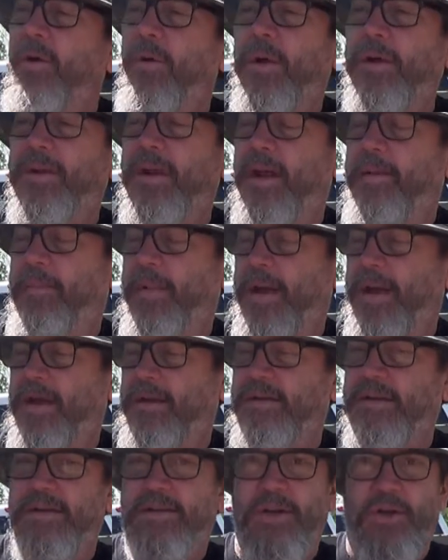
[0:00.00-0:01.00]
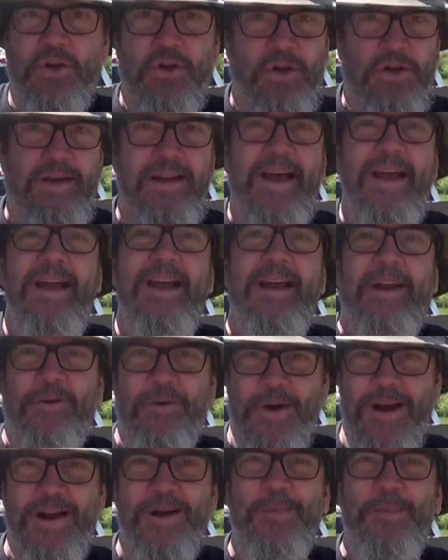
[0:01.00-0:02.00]
know what that means. It's a good day to
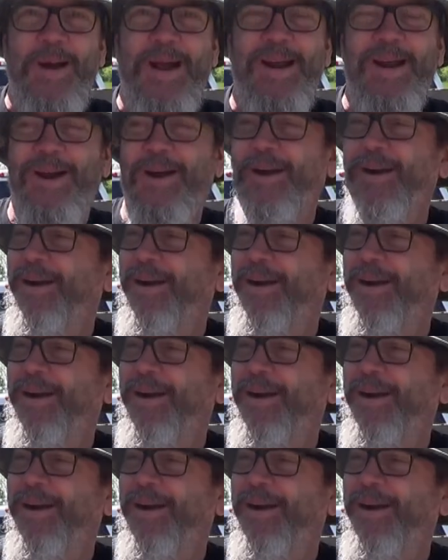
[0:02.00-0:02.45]
drink a beer.